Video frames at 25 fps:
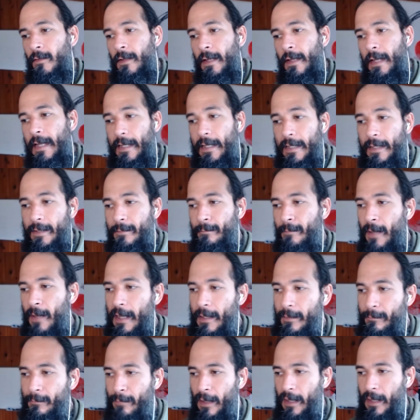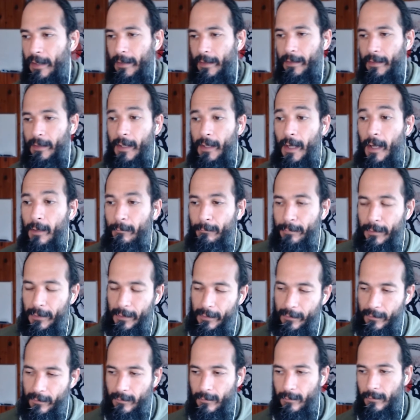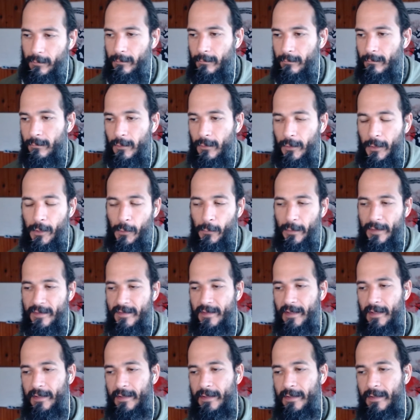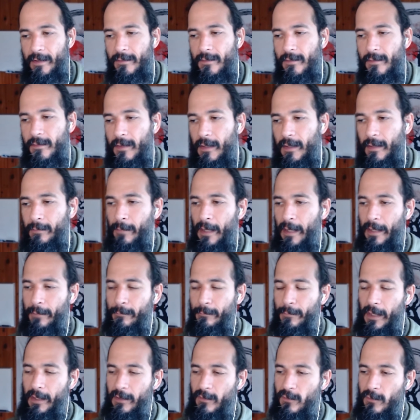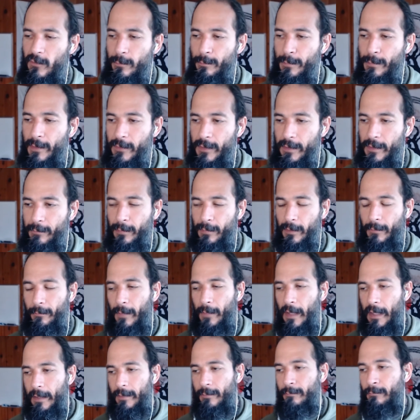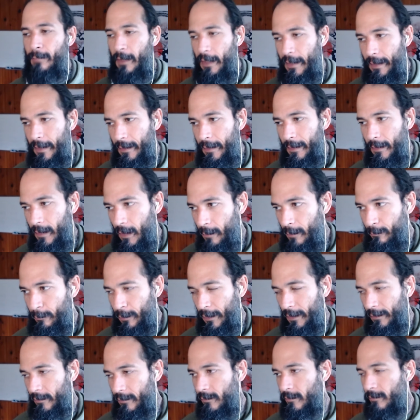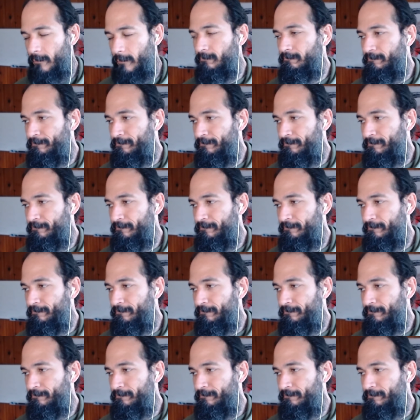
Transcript: any mind-body complex. So notice that he doesn't say mind-body-spirit, but mind-body complex.